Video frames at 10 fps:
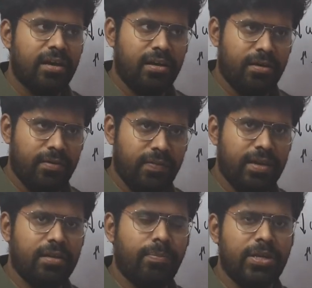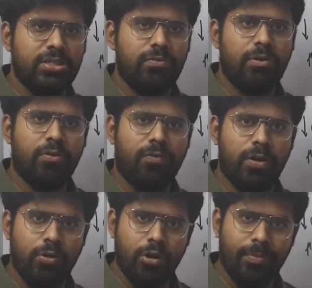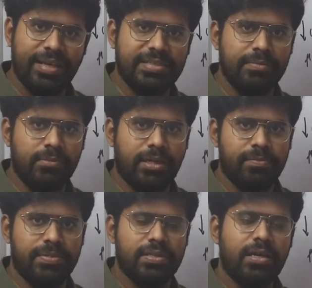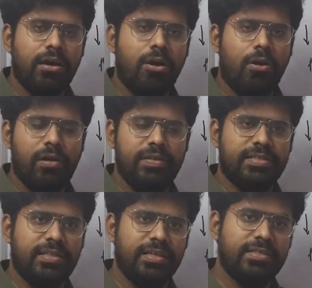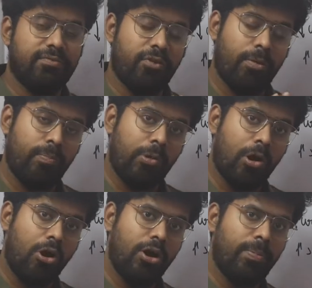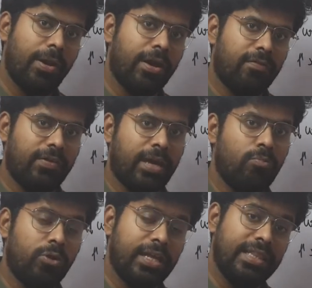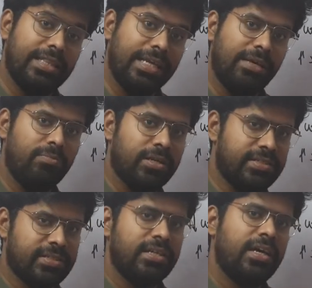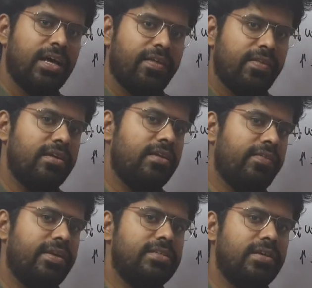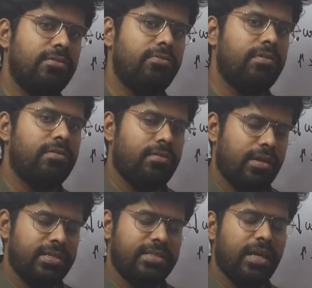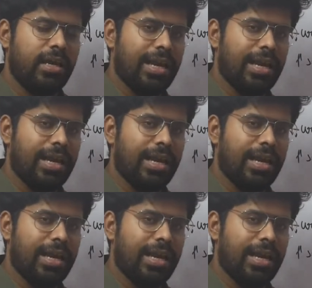Uh, then the patient will go for uremic symptoms. All these things for a long period of time, more than three months. Then that is then that is the